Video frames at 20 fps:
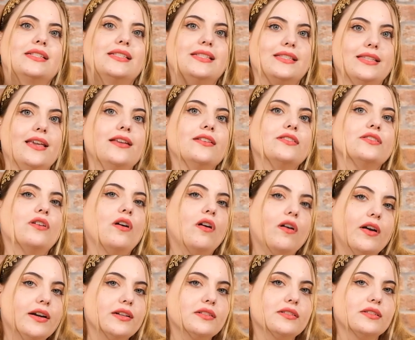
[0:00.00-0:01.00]
6
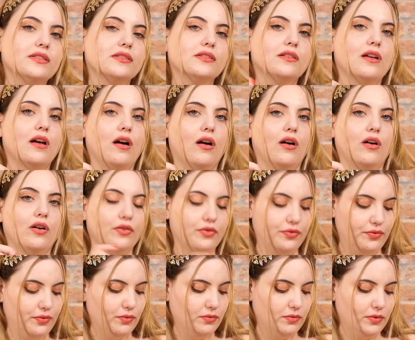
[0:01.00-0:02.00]
cards
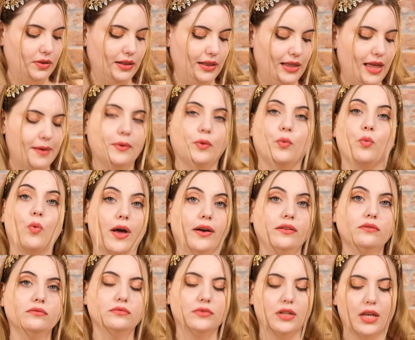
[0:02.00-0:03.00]
of level
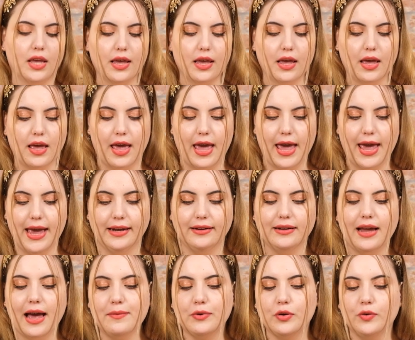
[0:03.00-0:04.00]
1, and
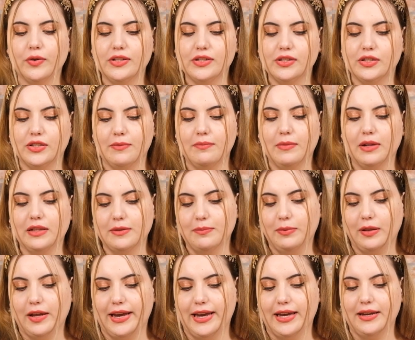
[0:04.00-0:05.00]
I'm going to
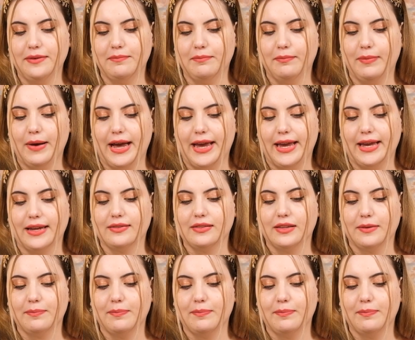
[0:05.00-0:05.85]
multiply it by the